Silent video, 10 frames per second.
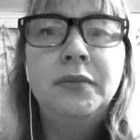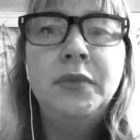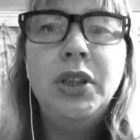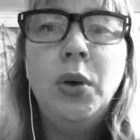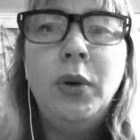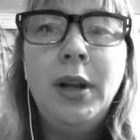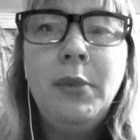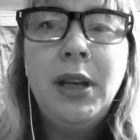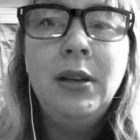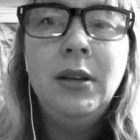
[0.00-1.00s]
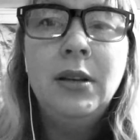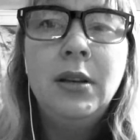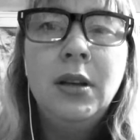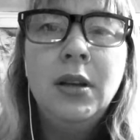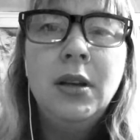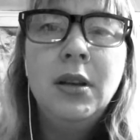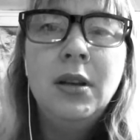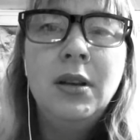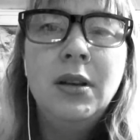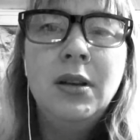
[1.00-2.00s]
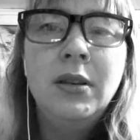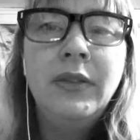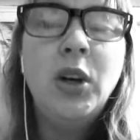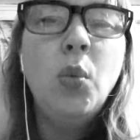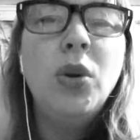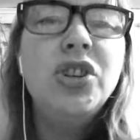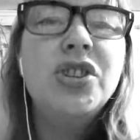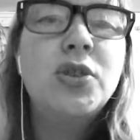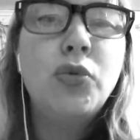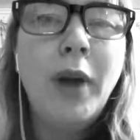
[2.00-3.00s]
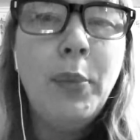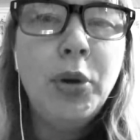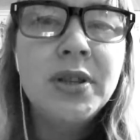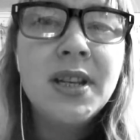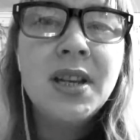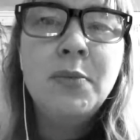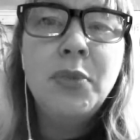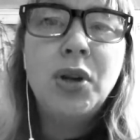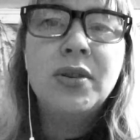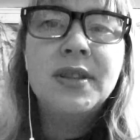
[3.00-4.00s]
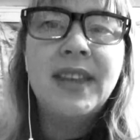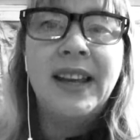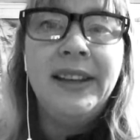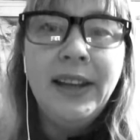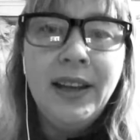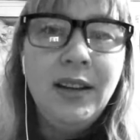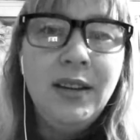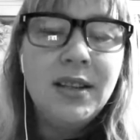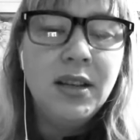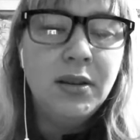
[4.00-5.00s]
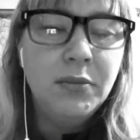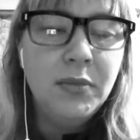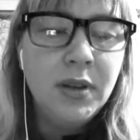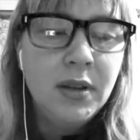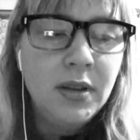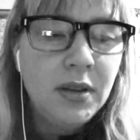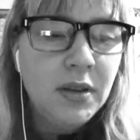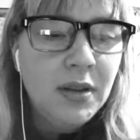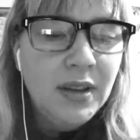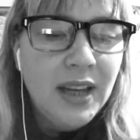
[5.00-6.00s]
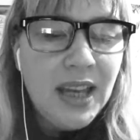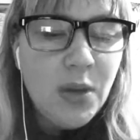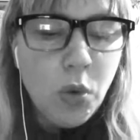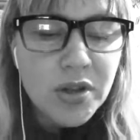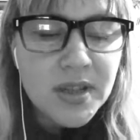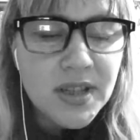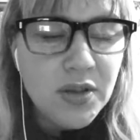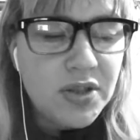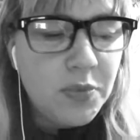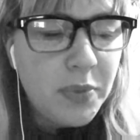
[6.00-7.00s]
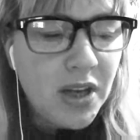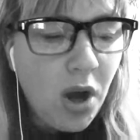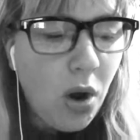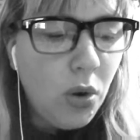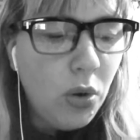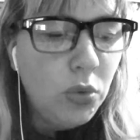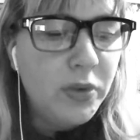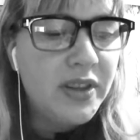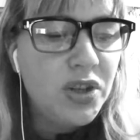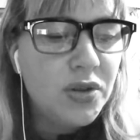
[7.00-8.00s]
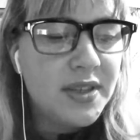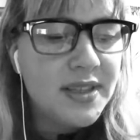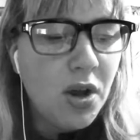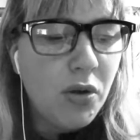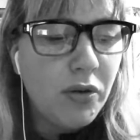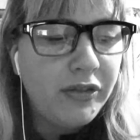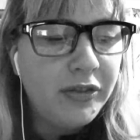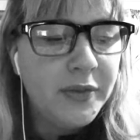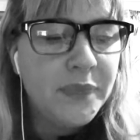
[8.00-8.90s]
You know what I mean? They don't want to just grab onto him because they need him. He wants you to be whole within yourself.